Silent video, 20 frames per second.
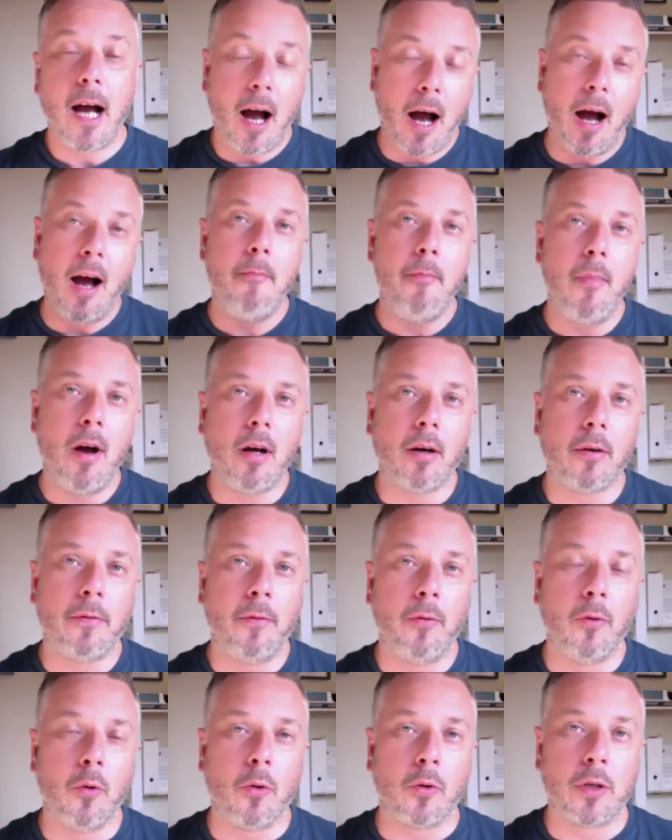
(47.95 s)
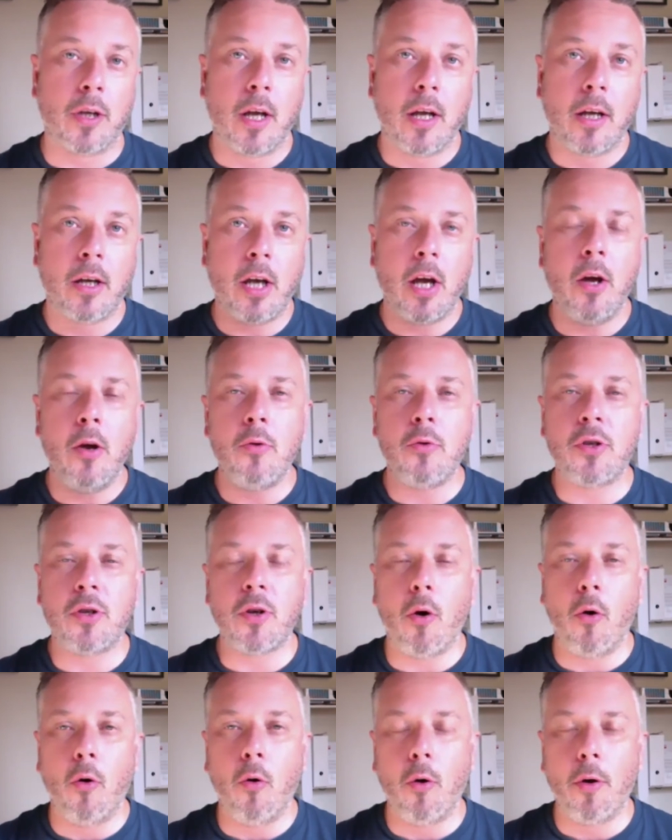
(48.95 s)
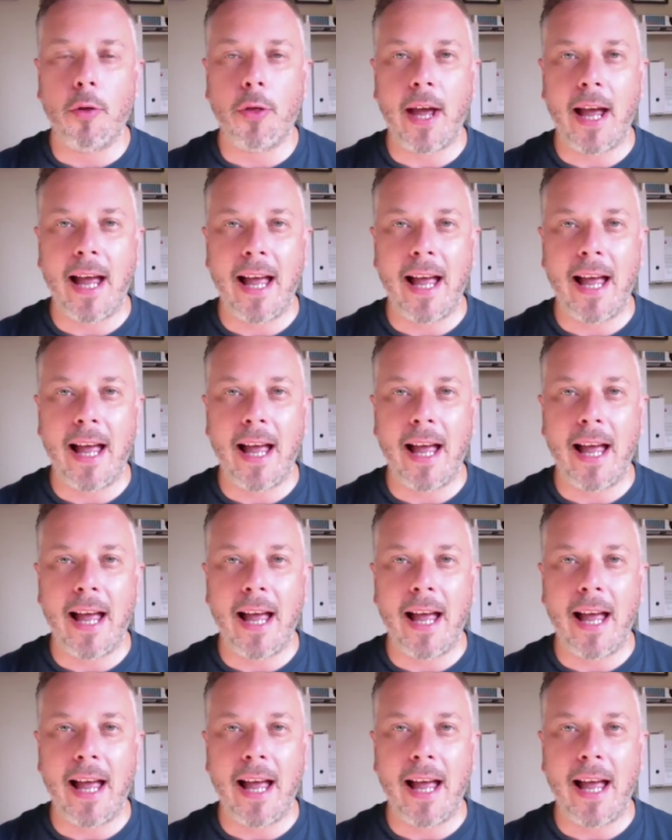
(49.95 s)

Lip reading: I'm Mark Ford, coach, author,